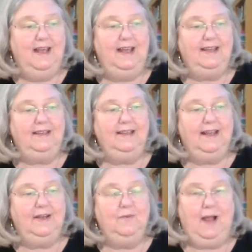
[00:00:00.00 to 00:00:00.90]
And
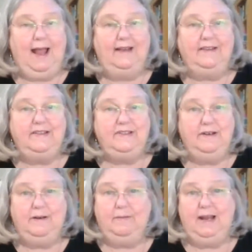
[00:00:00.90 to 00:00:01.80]
as
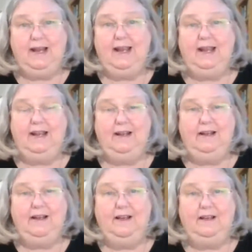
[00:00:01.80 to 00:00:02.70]
you're
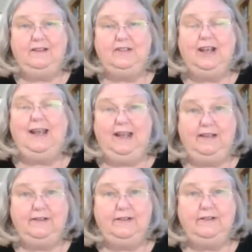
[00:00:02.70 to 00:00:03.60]
making a
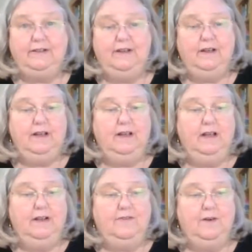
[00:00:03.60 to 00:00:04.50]
change
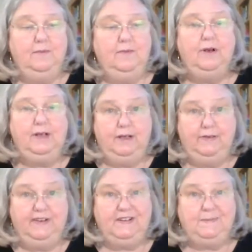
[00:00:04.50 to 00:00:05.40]
from where you
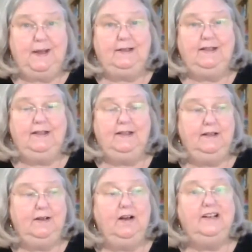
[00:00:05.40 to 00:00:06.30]
have expected
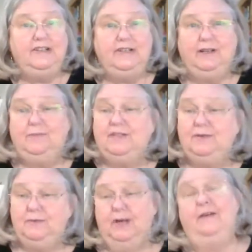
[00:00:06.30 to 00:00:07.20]
hardship
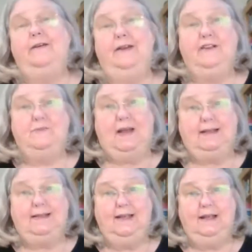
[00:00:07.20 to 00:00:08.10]
to where you're
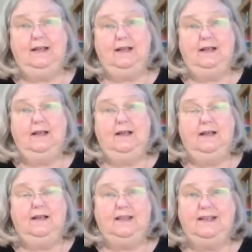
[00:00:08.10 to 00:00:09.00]
expecting
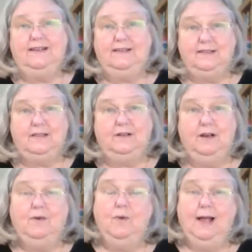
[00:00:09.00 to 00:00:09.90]
things to
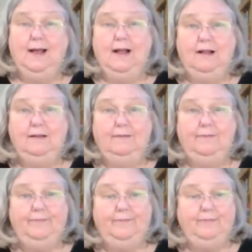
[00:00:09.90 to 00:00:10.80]
go well,
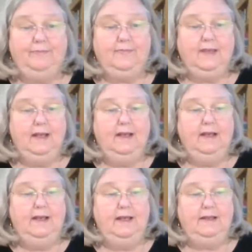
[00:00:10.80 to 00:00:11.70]

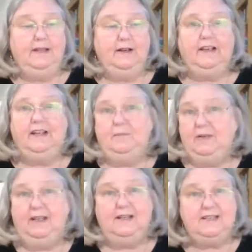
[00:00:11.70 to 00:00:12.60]
there can
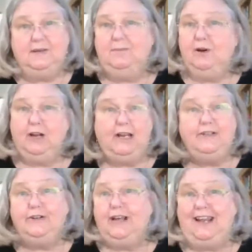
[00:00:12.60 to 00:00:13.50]
be some
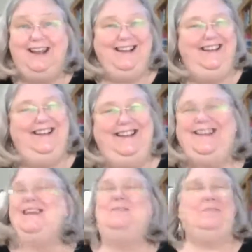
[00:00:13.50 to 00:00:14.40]
herky-jerky.
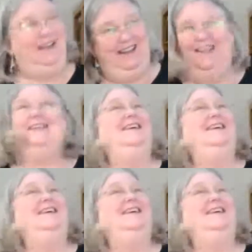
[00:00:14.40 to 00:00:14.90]
It can be,